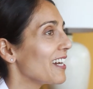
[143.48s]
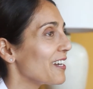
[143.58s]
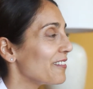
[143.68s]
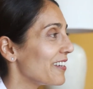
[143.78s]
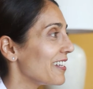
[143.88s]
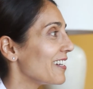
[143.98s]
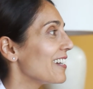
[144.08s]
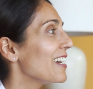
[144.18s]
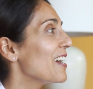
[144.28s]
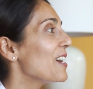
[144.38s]

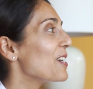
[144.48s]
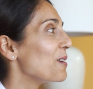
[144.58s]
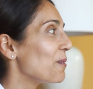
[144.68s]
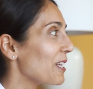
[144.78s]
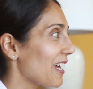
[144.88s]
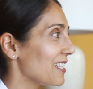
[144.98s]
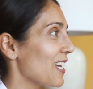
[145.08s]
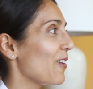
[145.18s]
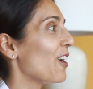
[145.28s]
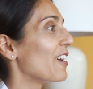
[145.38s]
Ayurveda, you realize
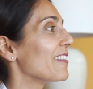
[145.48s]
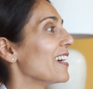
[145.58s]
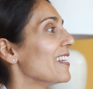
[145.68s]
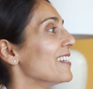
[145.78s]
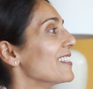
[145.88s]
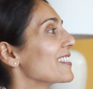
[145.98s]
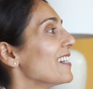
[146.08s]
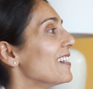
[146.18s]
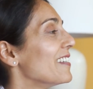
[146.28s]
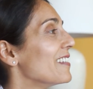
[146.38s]
how hard that is
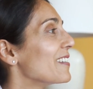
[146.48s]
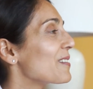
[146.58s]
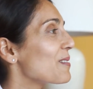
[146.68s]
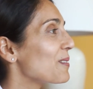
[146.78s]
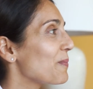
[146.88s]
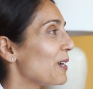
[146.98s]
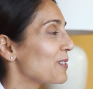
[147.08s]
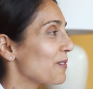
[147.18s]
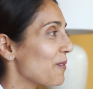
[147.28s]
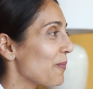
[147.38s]
on
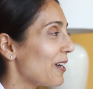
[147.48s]
parts of the